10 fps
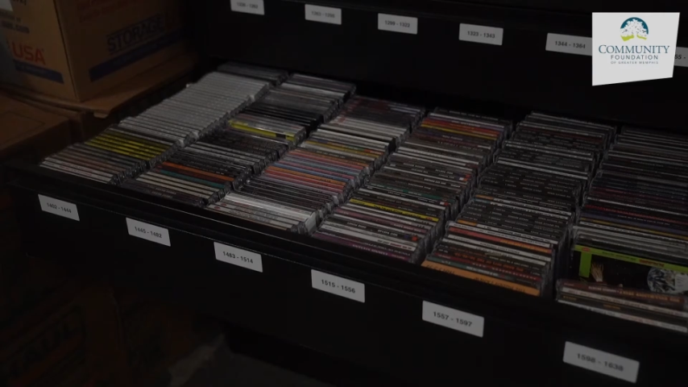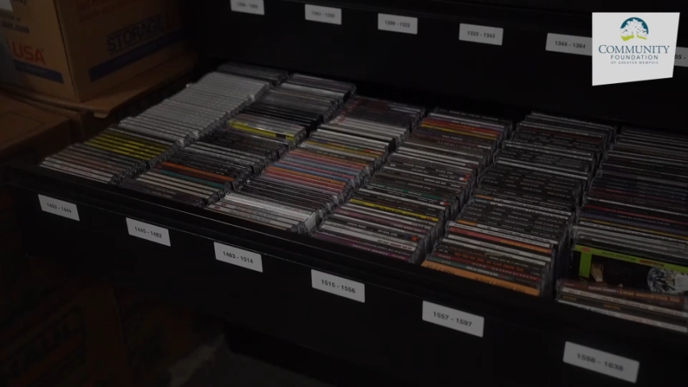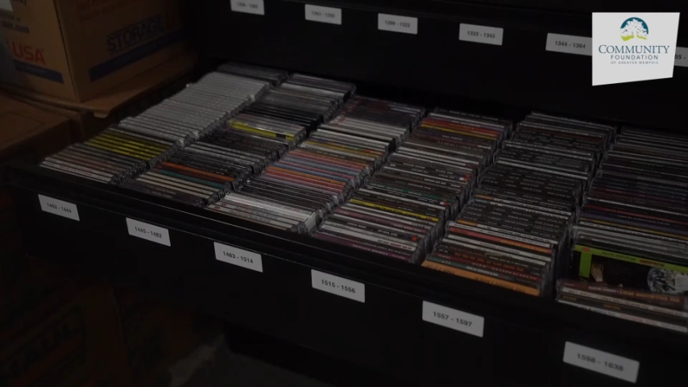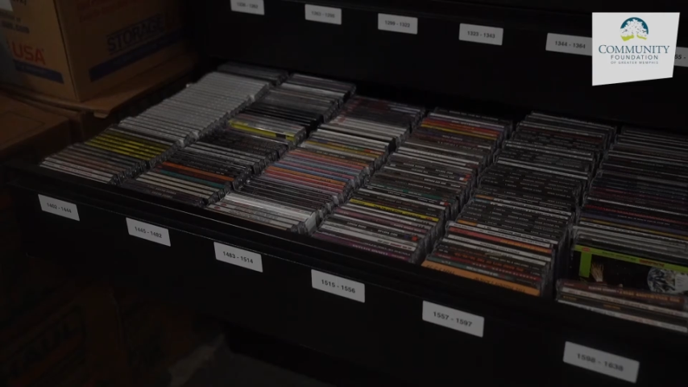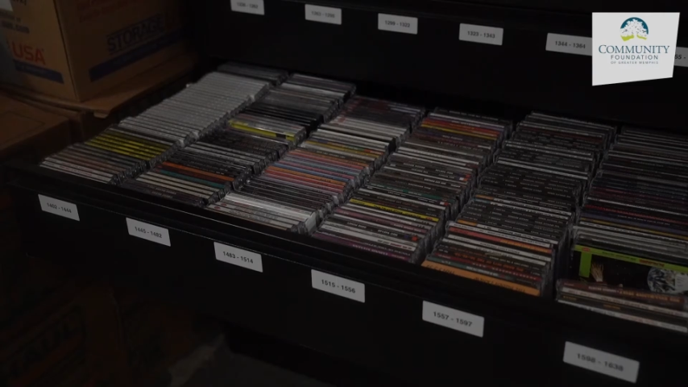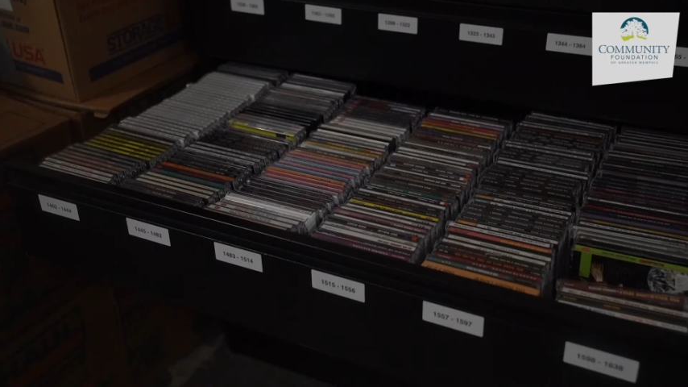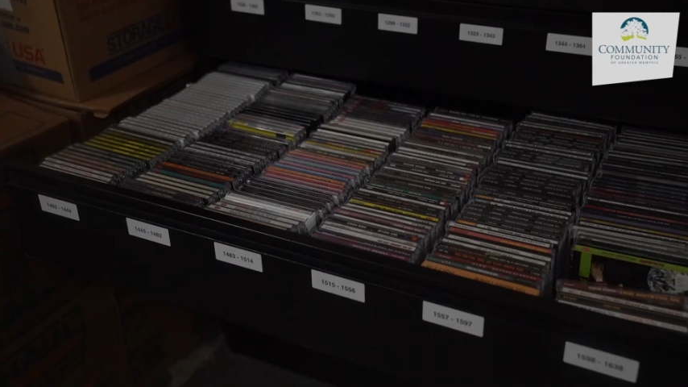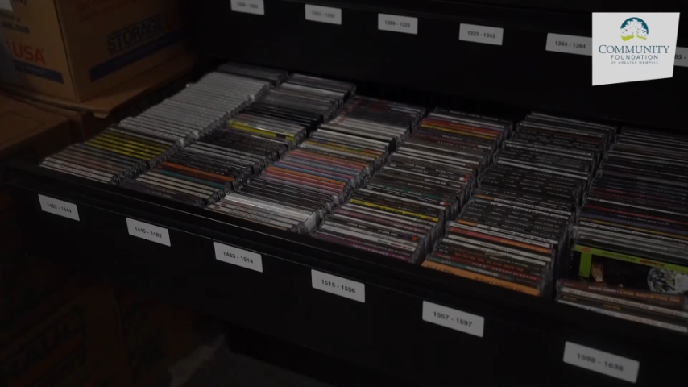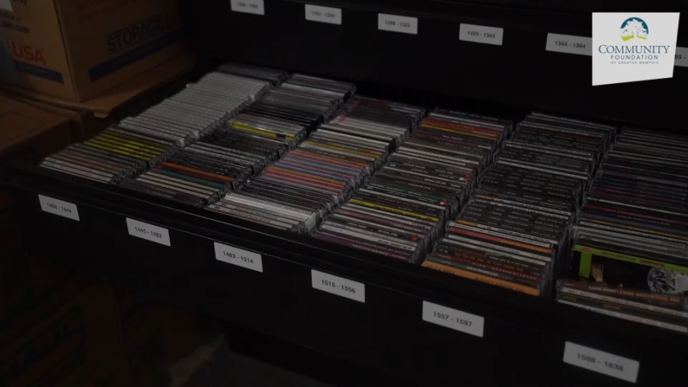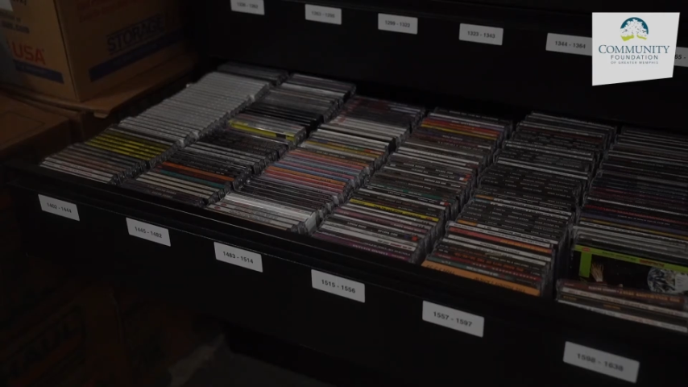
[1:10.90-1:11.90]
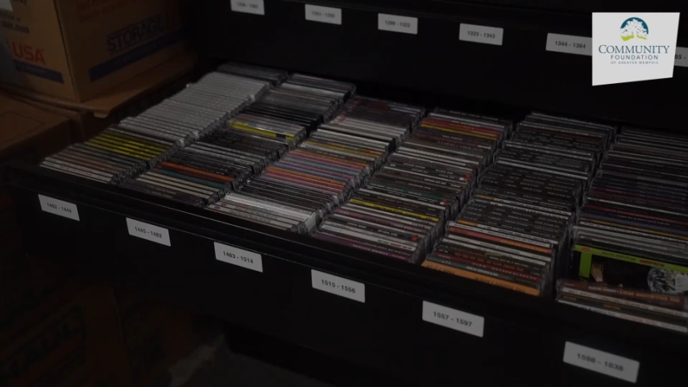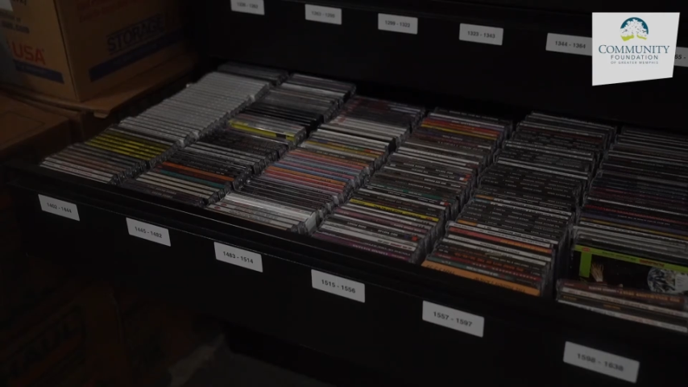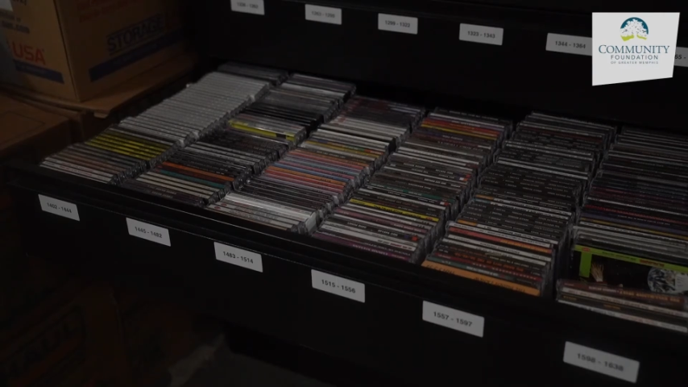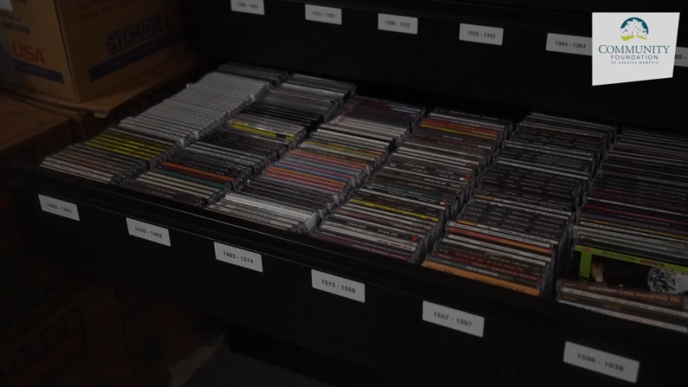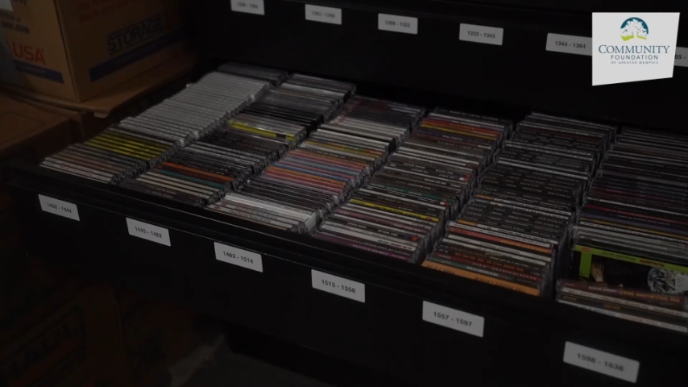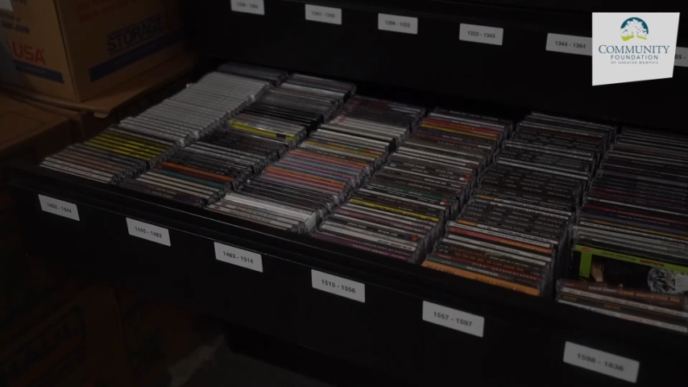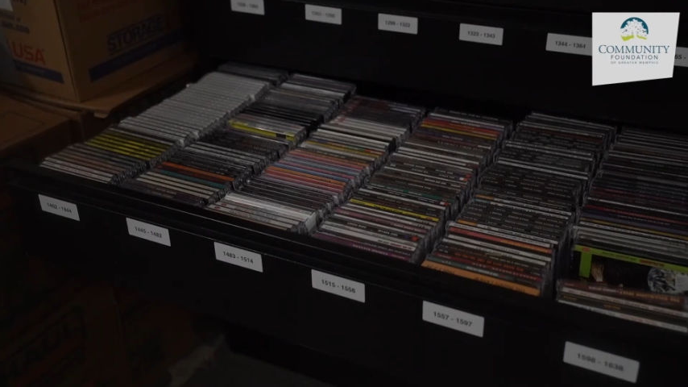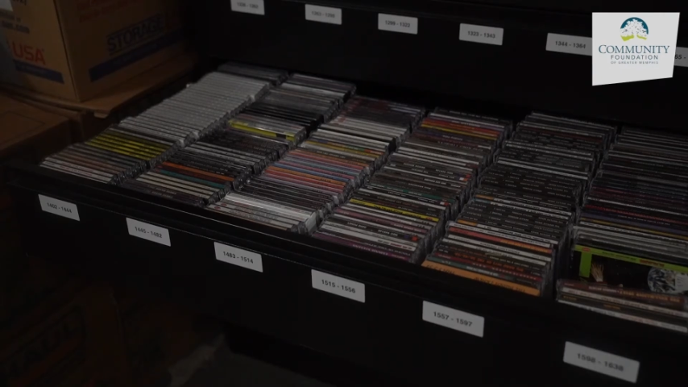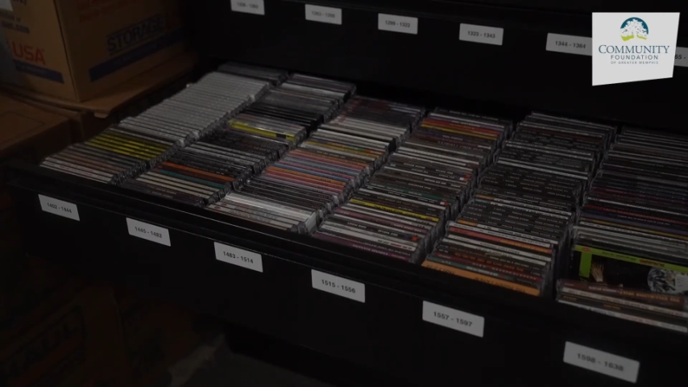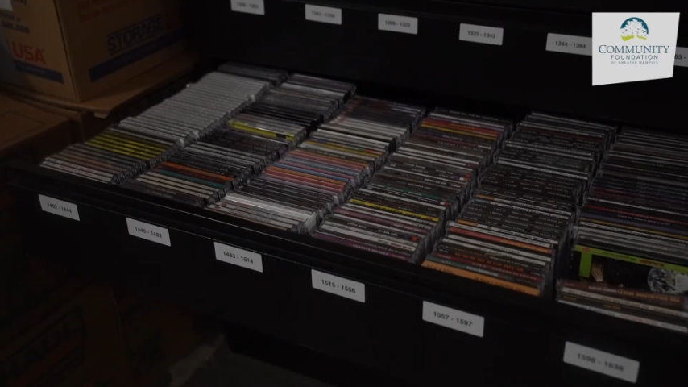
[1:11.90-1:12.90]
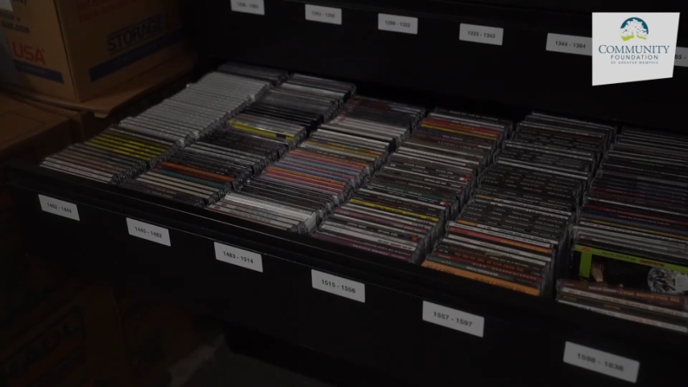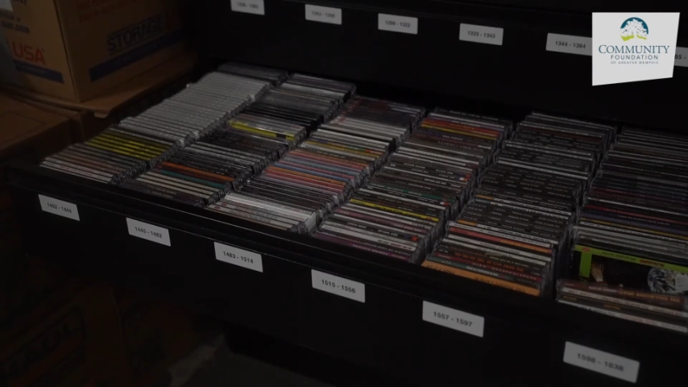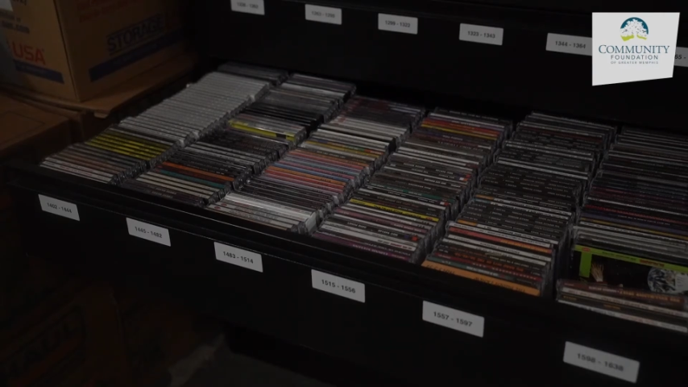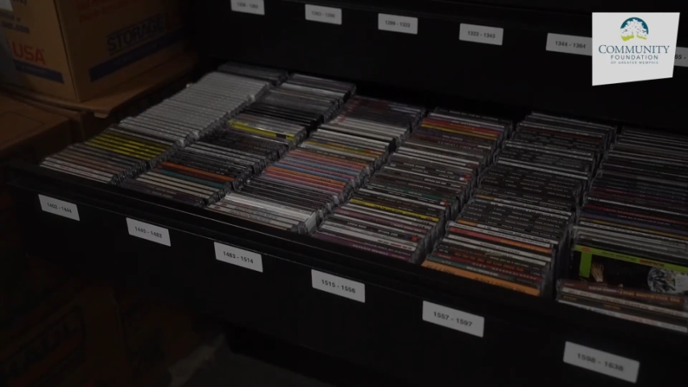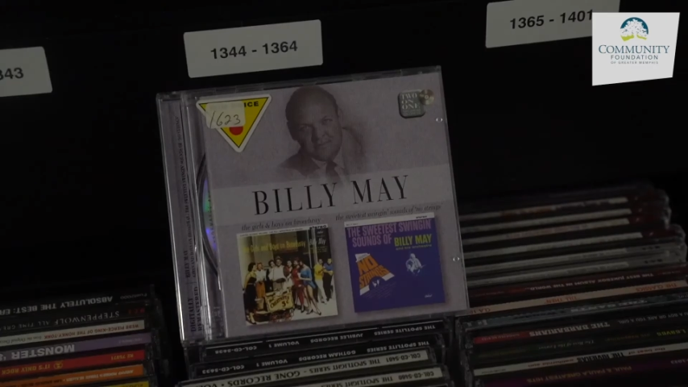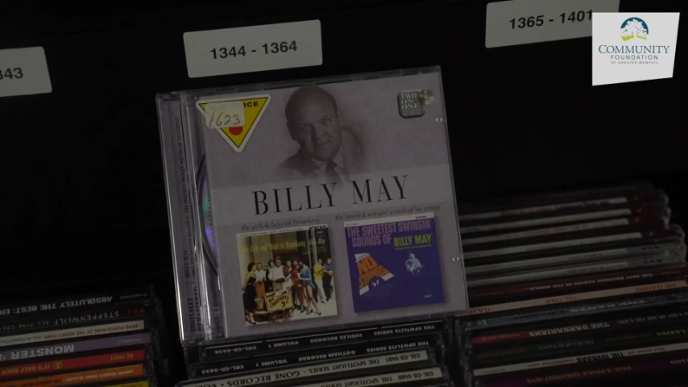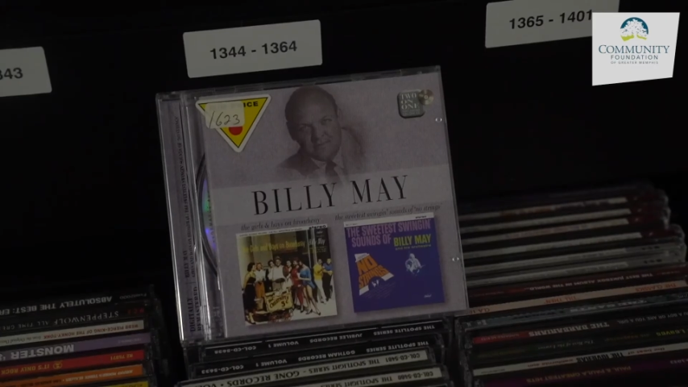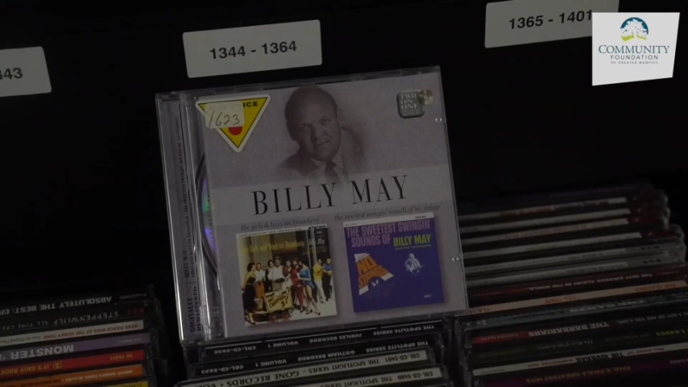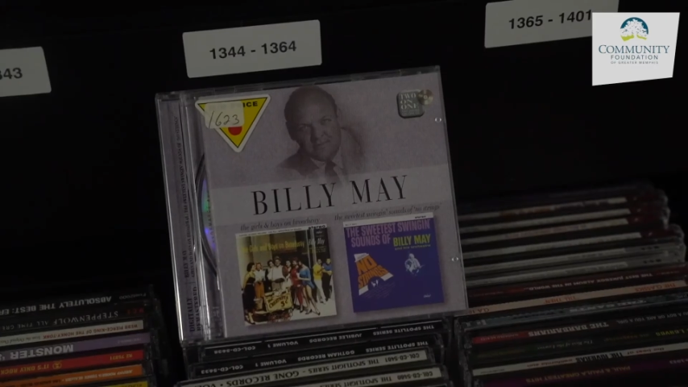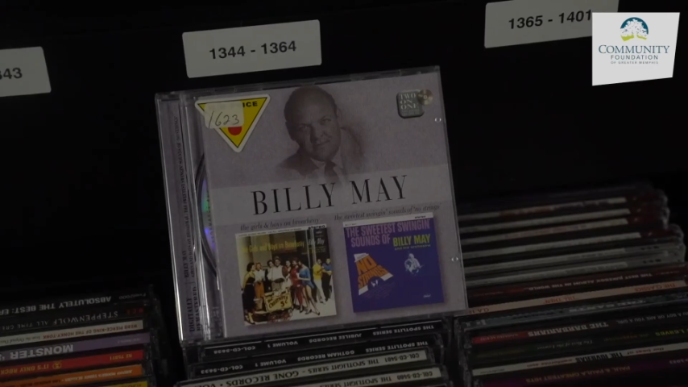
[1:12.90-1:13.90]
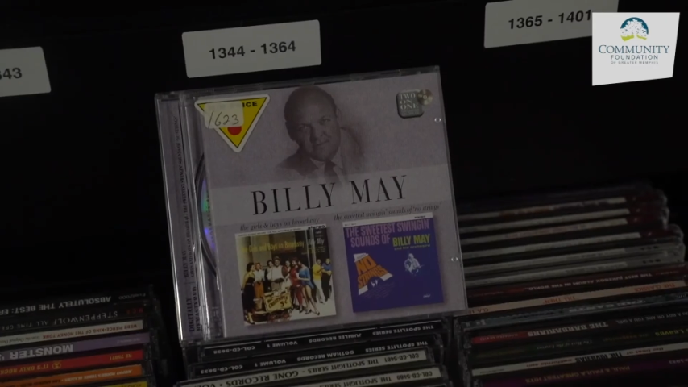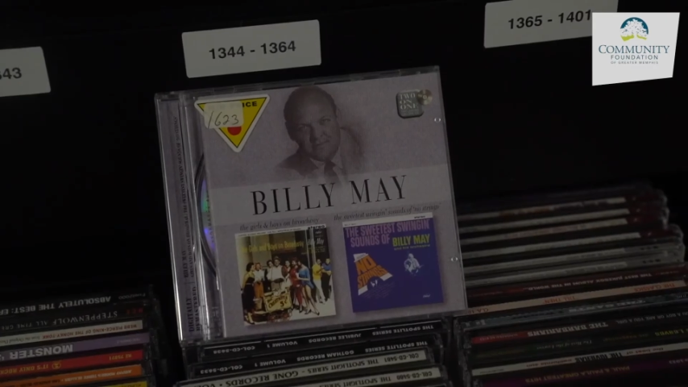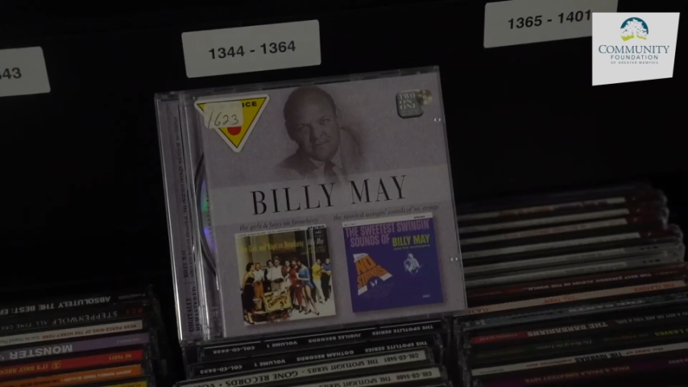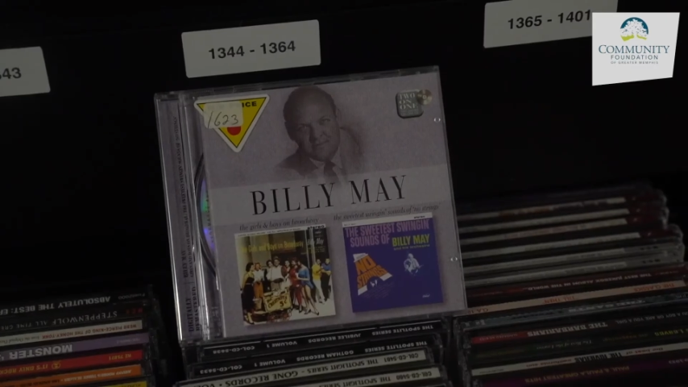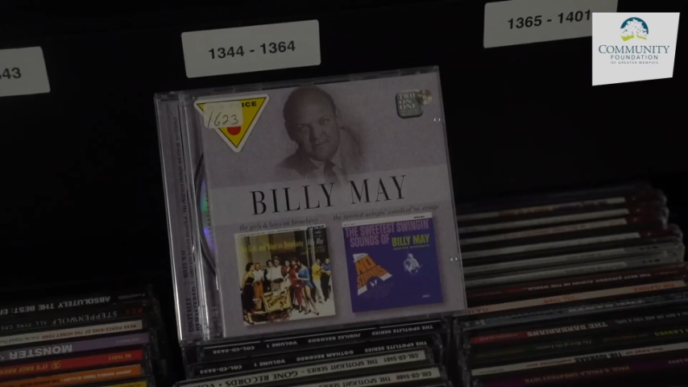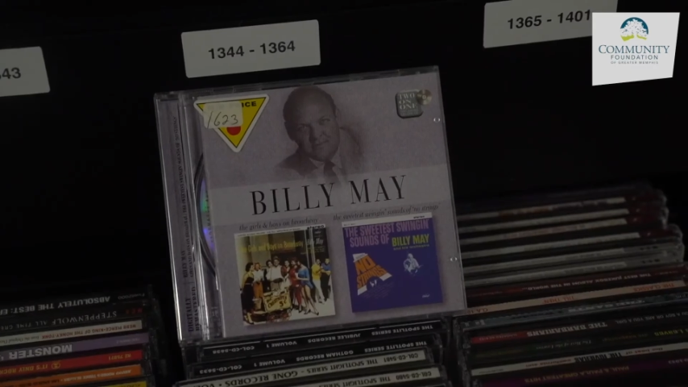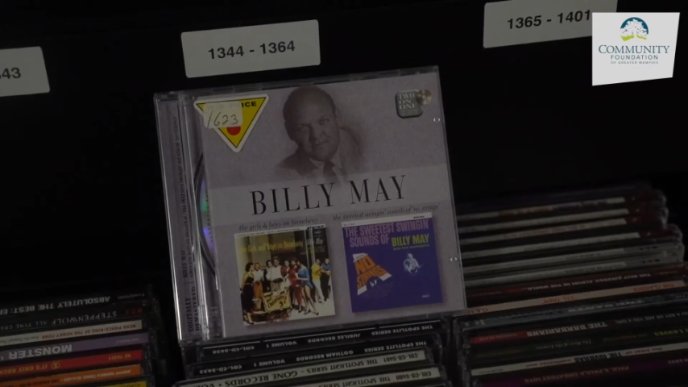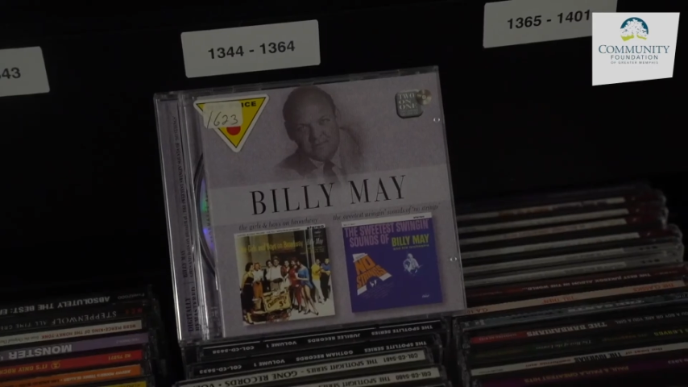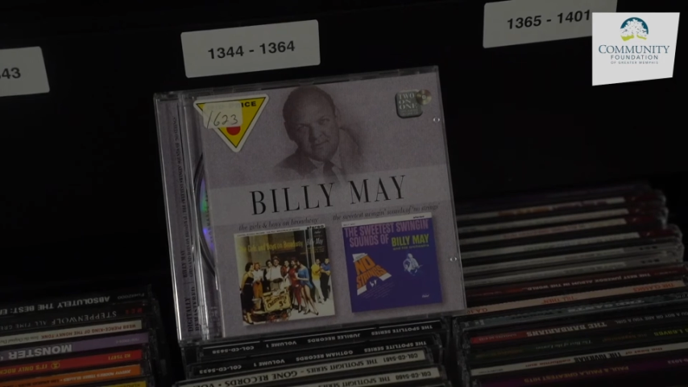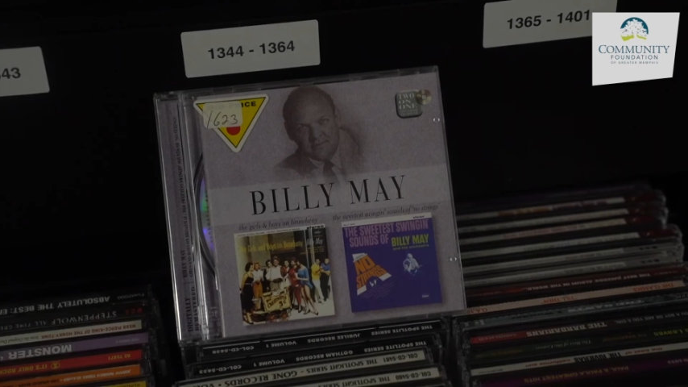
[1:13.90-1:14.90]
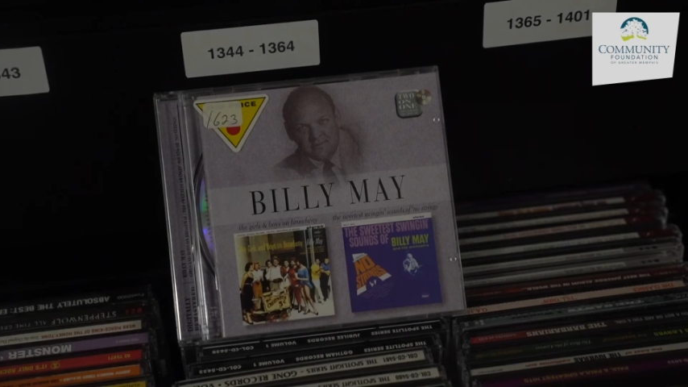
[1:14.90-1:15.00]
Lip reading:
No face is visible, so there are no lips to read.